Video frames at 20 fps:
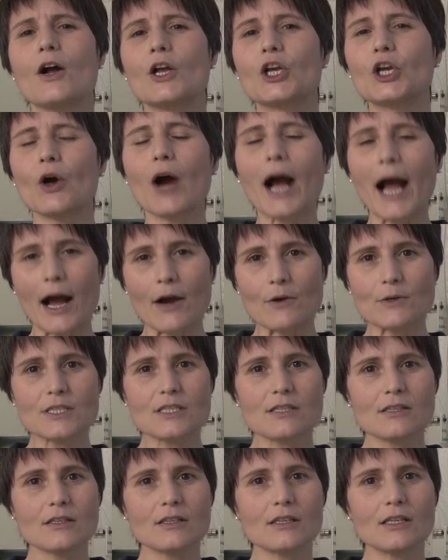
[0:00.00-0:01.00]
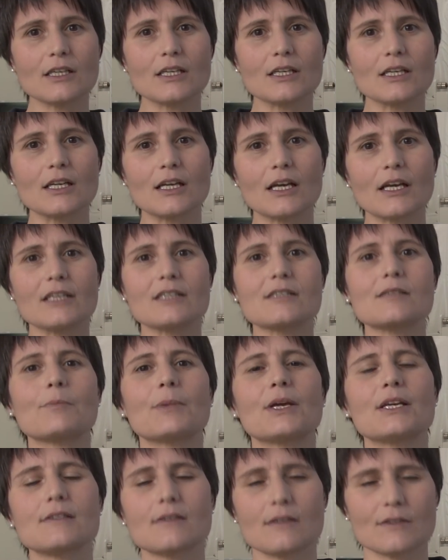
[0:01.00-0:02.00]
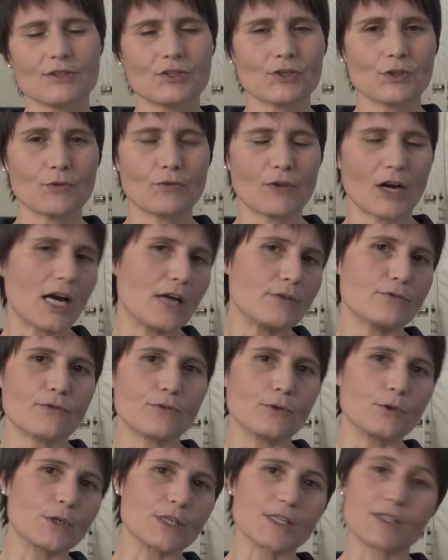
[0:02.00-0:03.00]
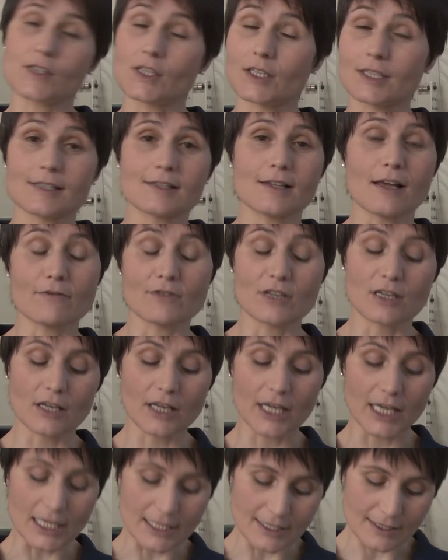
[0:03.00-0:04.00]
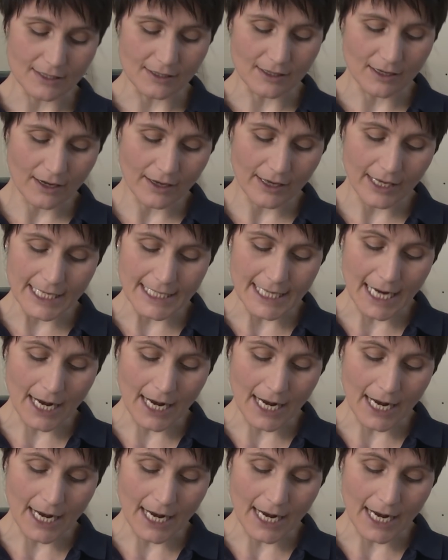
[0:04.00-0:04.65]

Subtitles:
go out in space and survive for 6, 7, 8